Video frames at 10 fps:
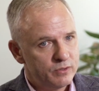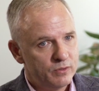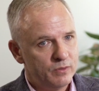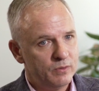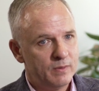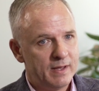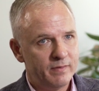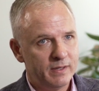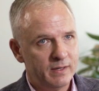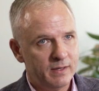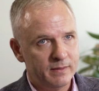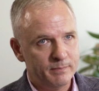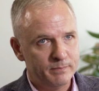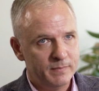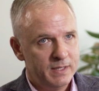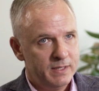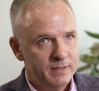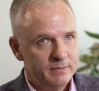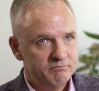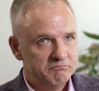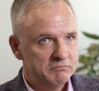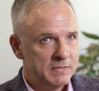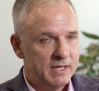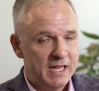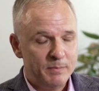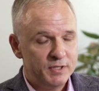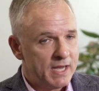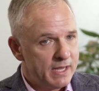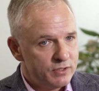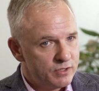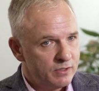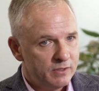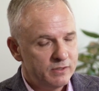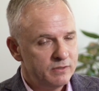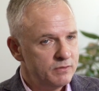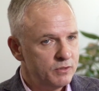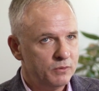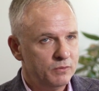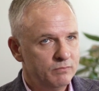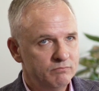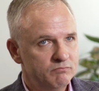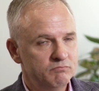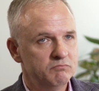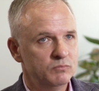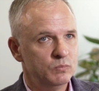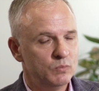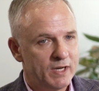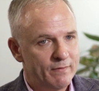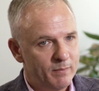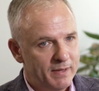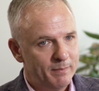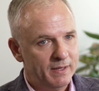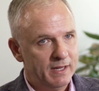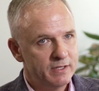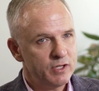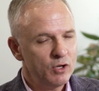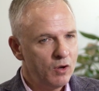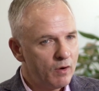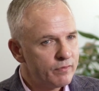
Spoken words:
to having an amputation to whatever it may be. And it's a lot